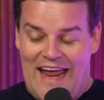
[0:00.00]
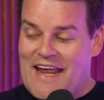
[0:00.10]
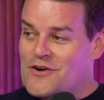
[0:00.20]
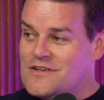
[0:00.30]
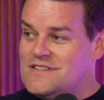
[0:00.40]

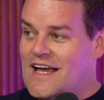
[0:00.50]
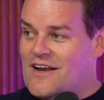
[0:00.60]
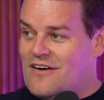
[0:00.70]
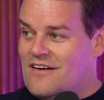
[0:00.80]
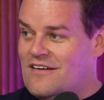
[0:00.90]
8 years
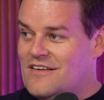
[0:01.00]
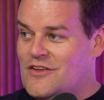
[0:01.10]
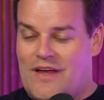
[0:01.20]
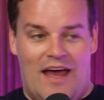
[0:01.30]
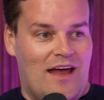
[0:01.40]
later,
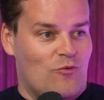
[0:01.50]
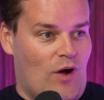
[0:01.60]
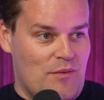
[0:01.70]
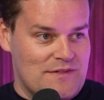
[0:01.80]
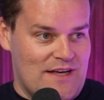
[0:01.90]
you get
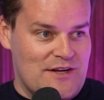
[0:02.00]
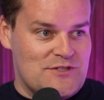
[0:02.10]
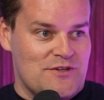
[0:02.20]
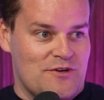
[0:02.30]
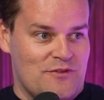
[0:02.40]
Robert Downey
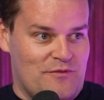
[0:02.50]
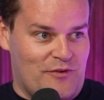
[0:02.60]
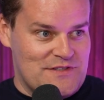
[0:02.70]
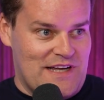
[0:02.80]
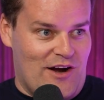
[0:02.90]
Jr. in the
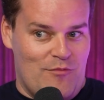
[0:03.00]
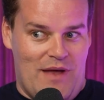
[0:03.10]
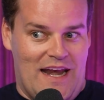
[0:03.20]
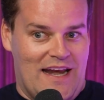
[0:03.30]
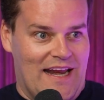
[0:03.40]
first Iron
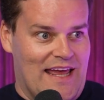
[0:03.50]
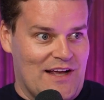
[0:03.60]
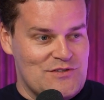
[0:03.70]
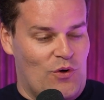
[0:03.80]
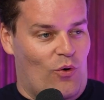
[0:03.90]
Man, and it
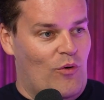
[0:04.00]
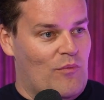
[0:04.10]
kicks the whole